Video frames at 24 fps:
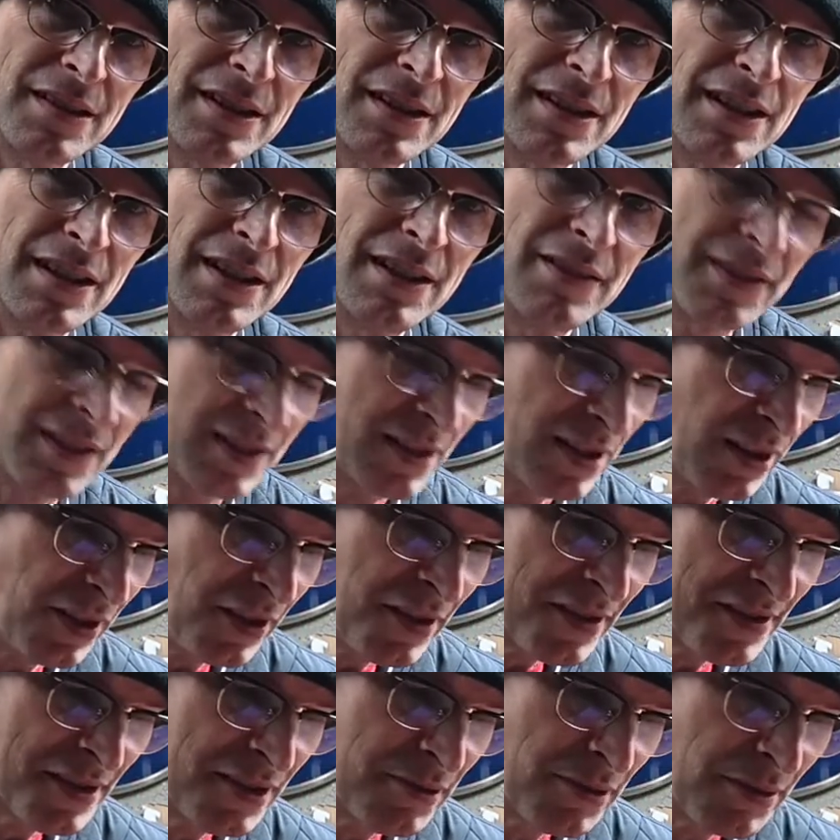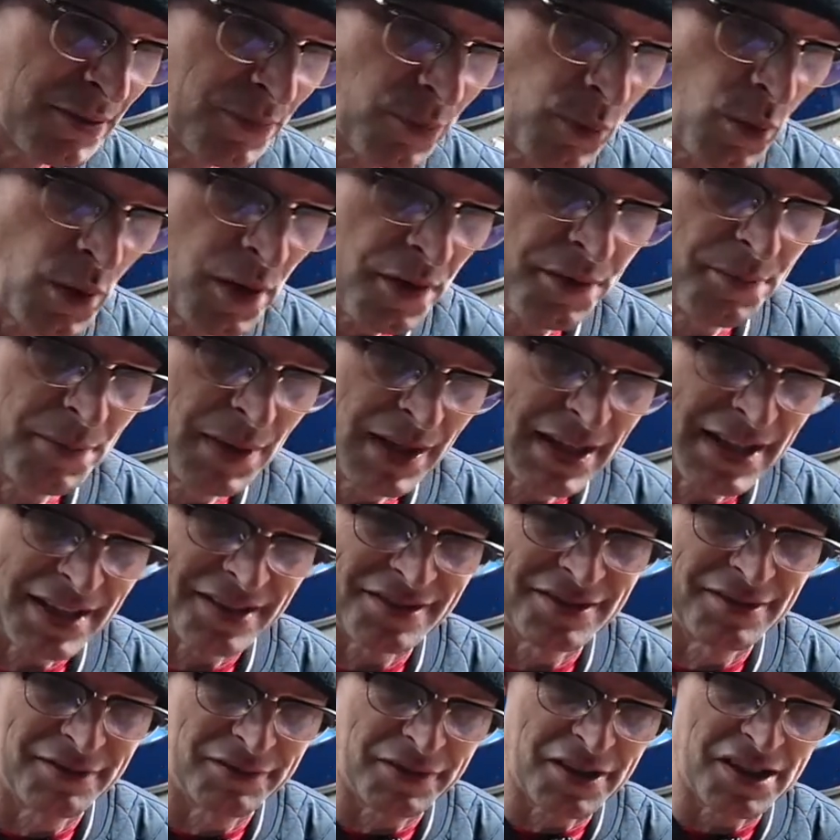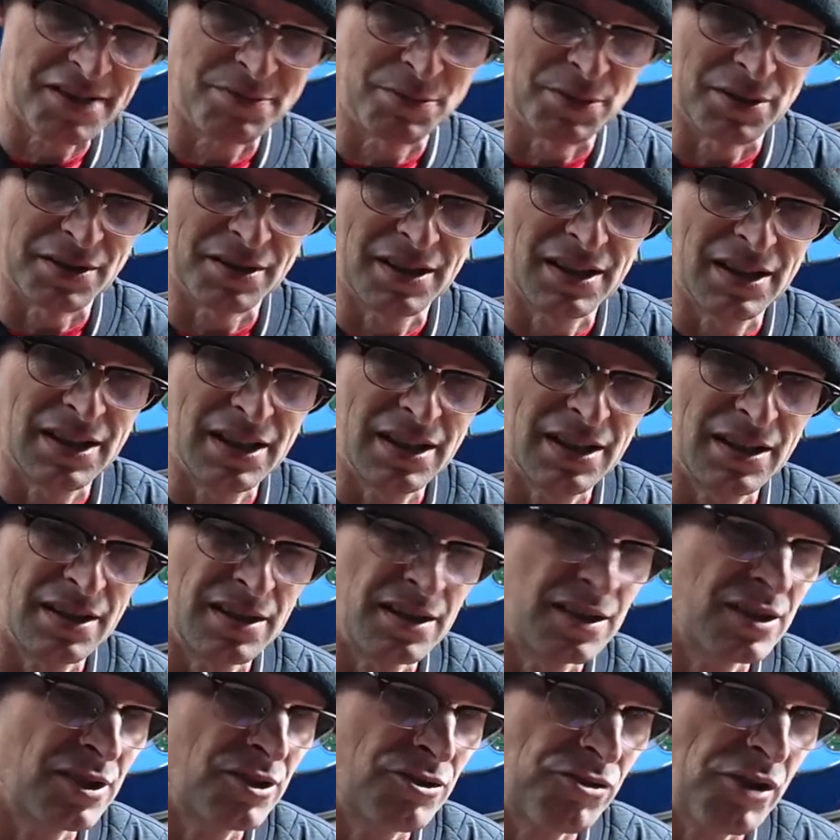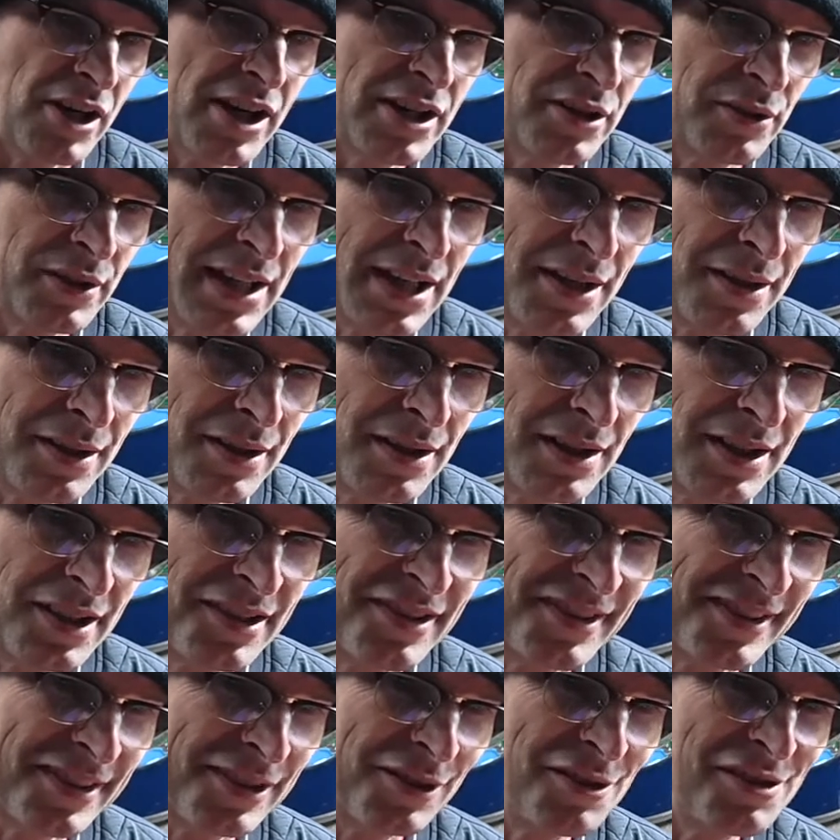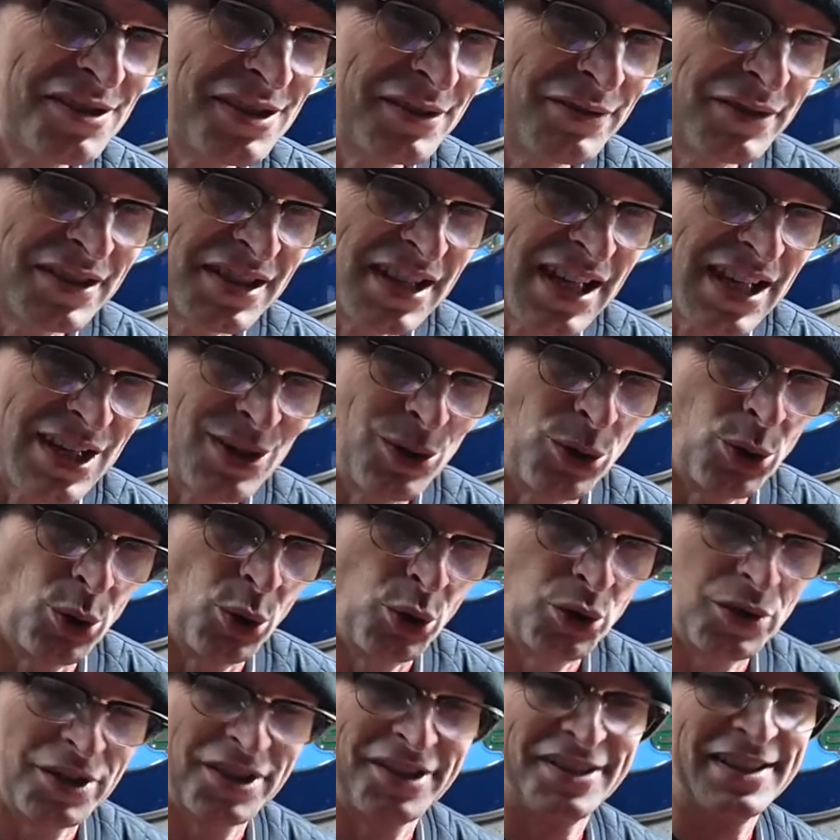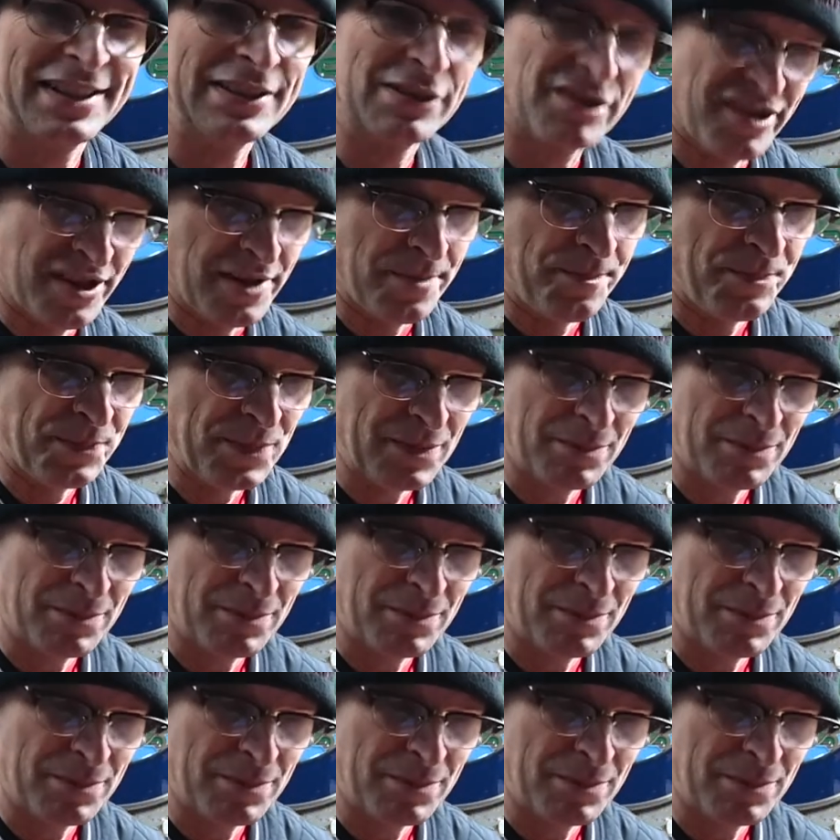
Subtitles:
in cars that are worth money as an investment trade on either exclusivity or nostalgia.